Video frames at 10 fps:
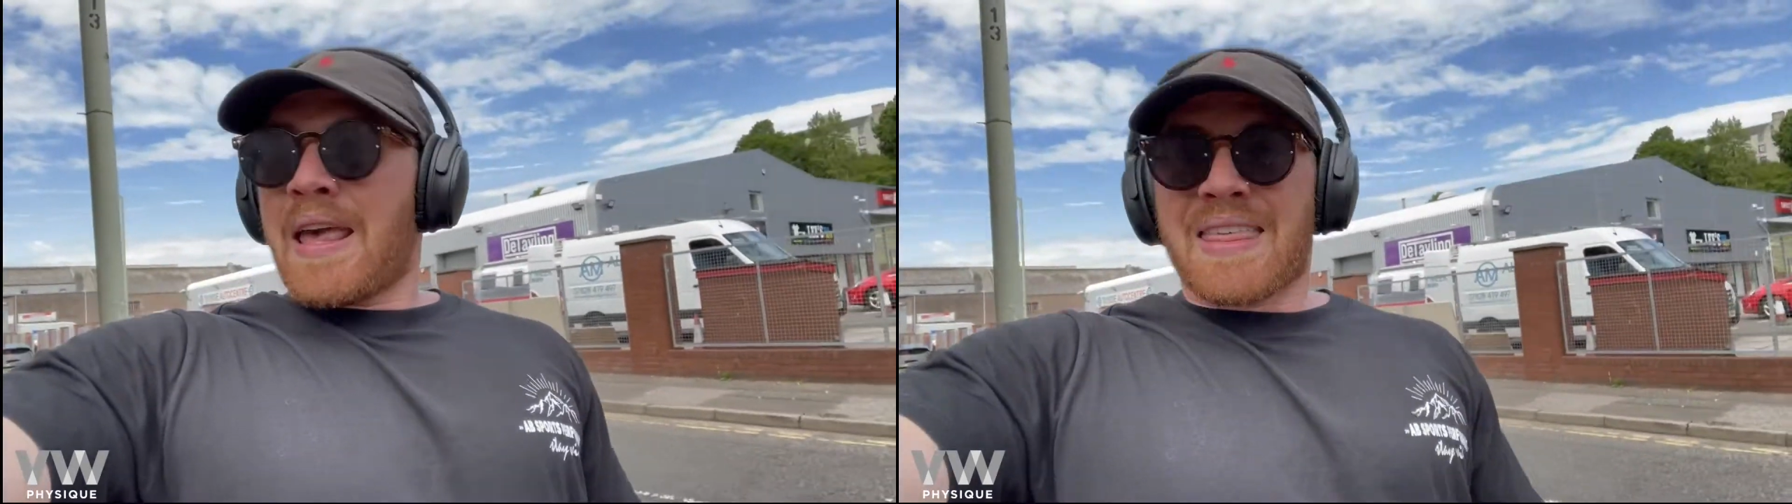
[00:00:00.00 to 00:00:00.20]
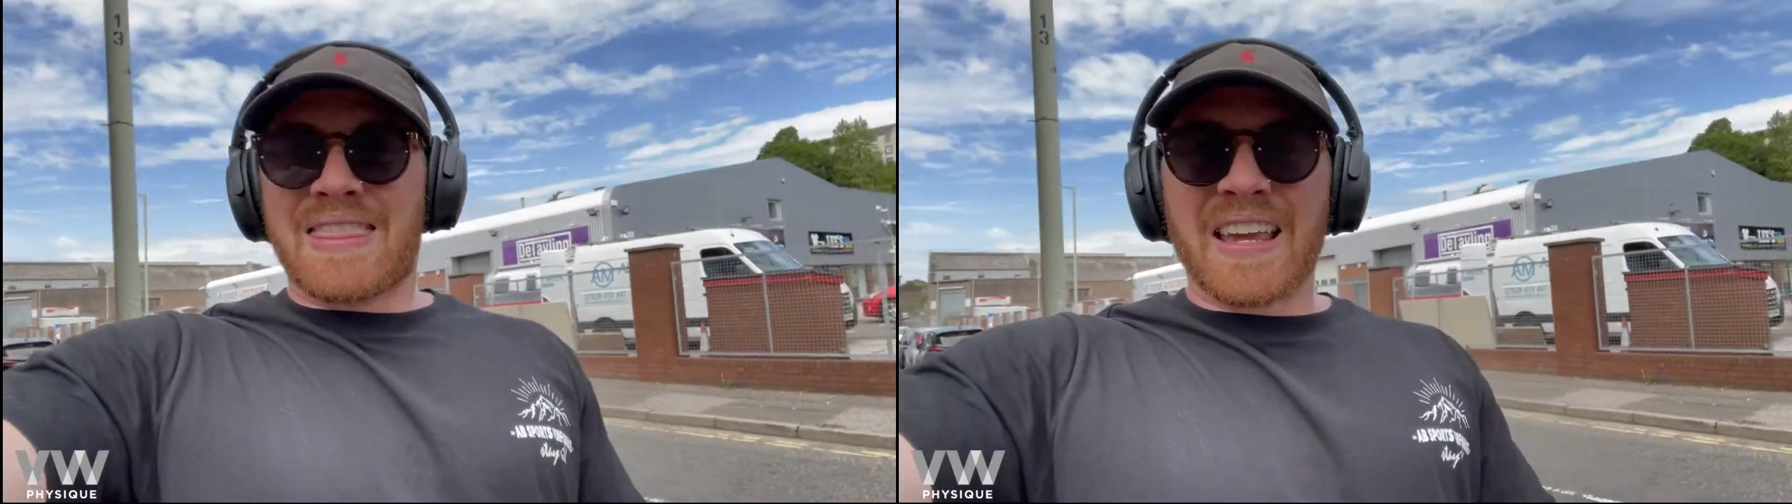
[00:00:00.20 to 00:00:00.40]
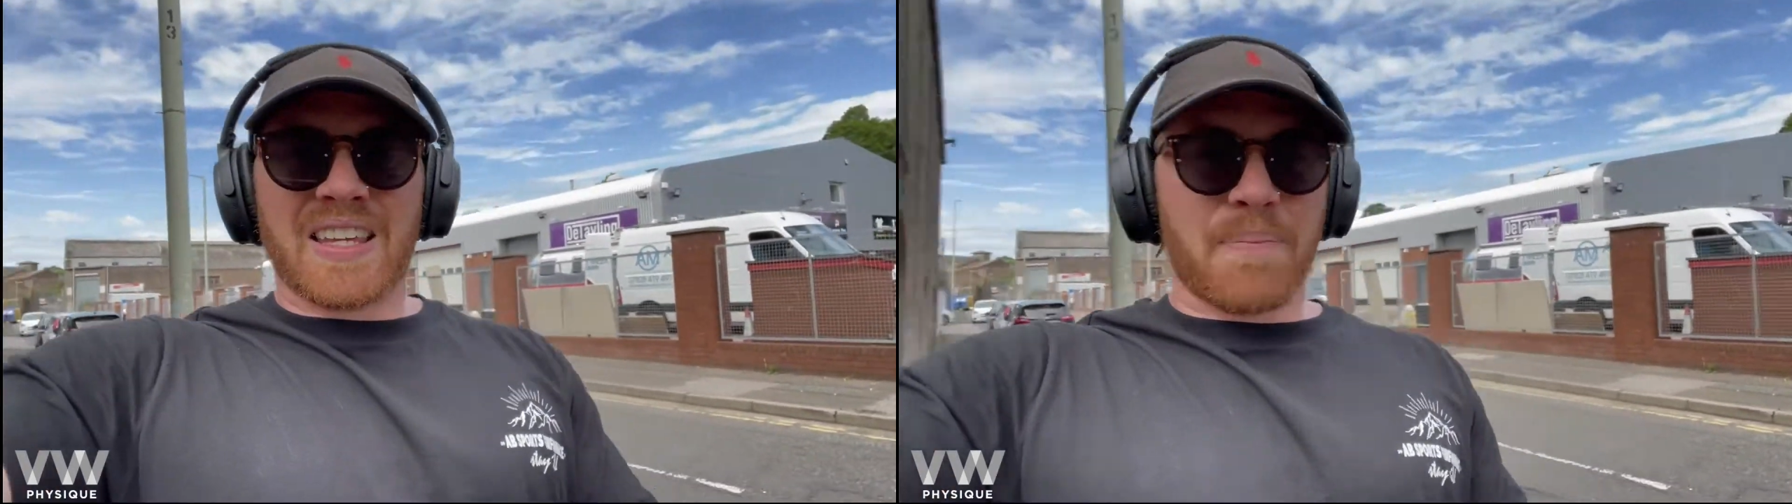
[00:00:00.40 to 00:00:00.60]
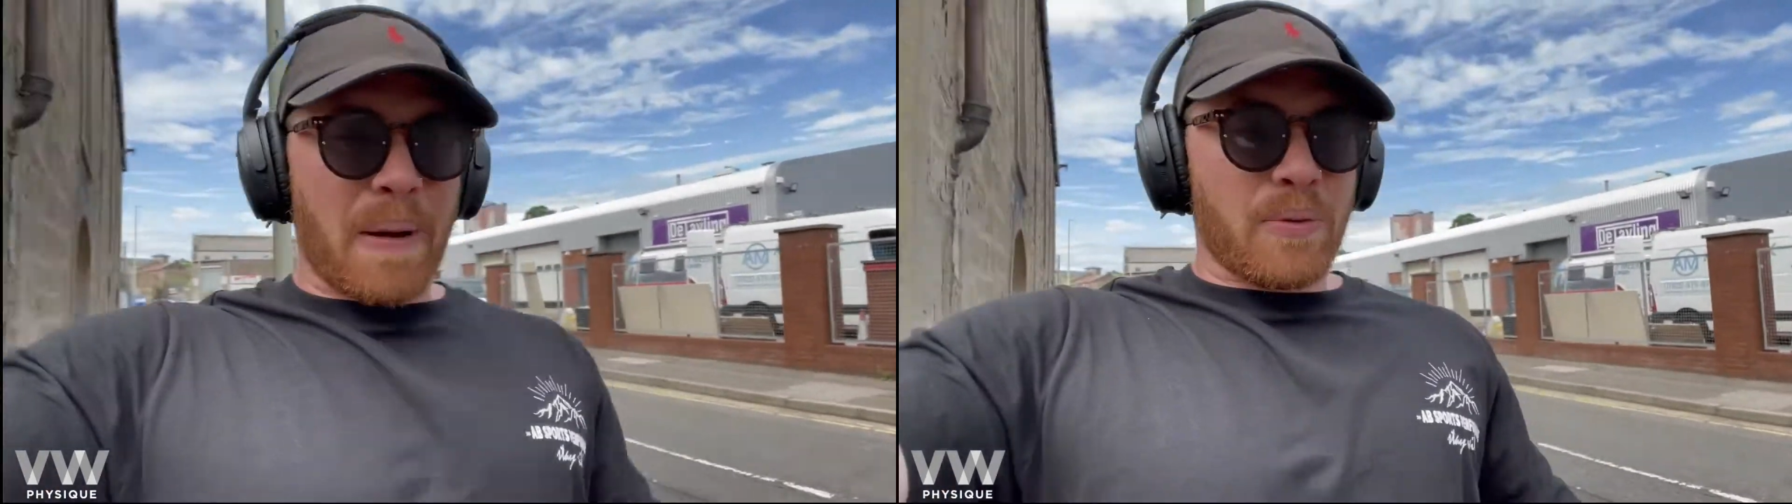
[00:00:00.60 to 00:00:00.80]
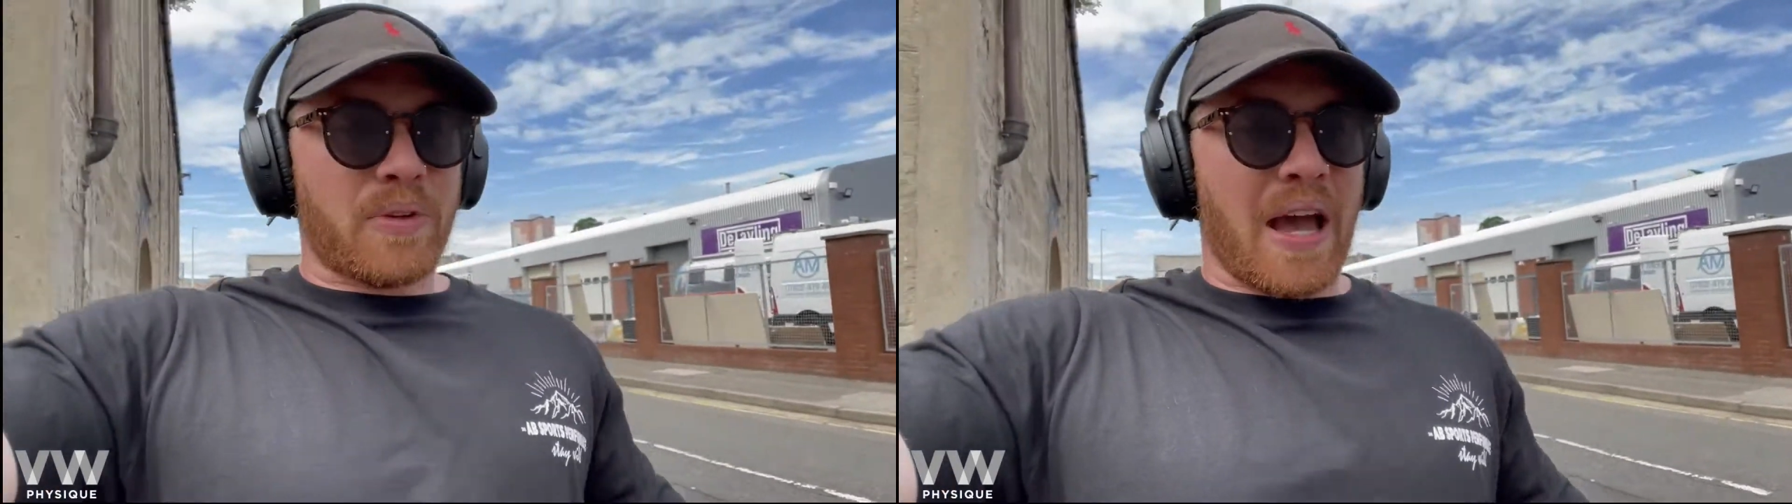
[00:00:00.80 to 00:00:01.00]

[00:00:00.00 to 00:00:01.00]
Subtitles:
Think about it